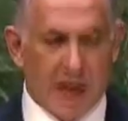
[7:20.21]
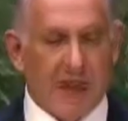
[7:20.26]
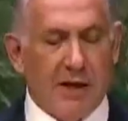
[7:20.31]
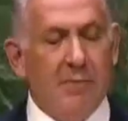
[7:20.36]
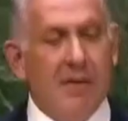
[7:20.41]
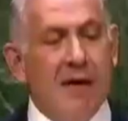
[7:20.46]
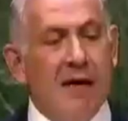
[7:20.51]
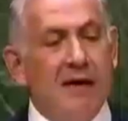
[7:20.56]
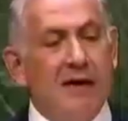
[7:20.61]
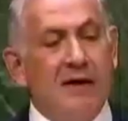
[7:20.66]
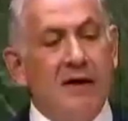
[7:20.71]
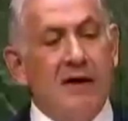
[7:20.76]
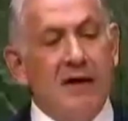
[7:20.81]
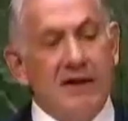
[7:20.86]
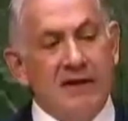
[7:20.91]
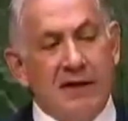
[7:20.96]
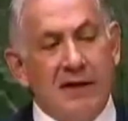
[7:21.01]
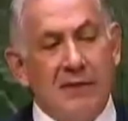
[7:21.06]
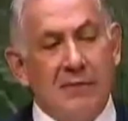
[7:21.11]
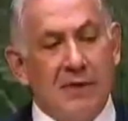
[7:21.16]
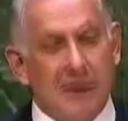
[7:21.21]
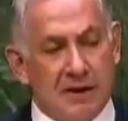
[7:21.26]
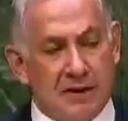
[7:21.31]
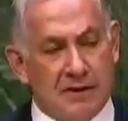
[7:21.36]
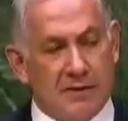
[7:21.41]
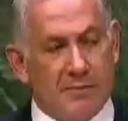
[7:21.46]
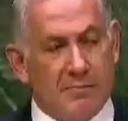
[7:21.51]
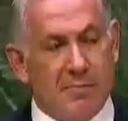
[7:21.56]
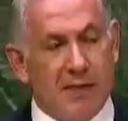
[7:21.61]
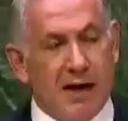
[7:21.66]
The militant
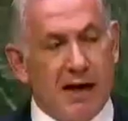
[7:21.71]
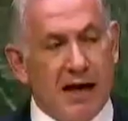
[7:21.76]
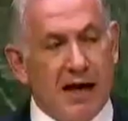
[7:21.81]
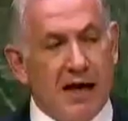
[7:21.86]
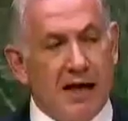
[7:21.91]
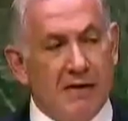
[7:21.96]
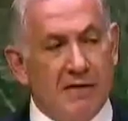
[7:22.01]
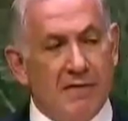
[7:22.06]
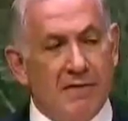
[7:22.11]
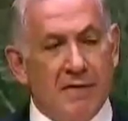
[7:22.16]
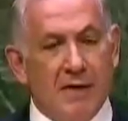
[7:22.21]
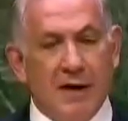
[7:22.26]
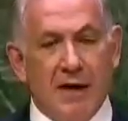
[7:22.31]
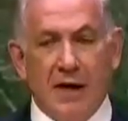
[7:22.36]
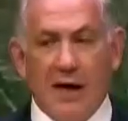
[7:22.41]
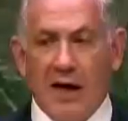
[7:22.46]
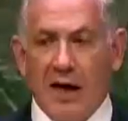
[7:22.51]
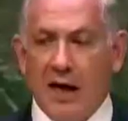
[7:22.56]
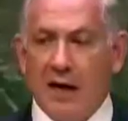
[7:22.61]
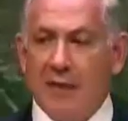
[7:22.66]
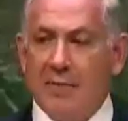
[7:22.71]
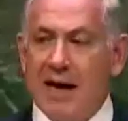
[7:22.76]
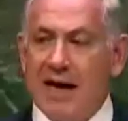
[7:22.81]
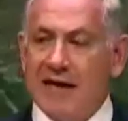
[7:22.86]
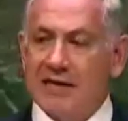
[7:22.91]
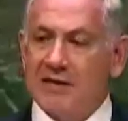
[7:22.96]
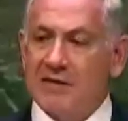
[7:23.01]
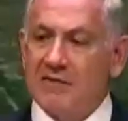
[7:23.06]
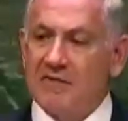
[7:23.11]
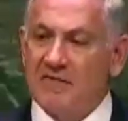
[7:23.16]
Islamists believe in a
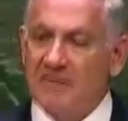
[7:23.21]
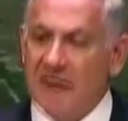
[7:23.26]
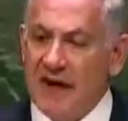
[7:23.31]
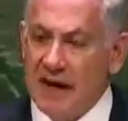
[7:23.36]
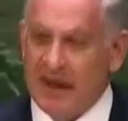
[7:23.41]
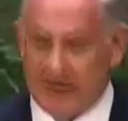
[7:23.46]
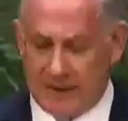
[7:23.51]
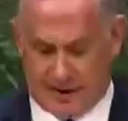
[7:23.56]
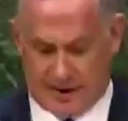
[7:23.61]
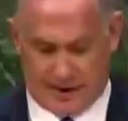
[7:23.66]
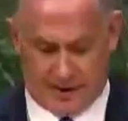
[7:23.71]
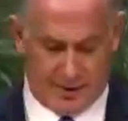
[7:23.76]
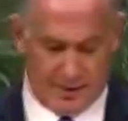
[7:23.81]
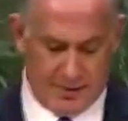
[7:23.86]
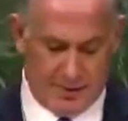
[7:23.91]
master faith.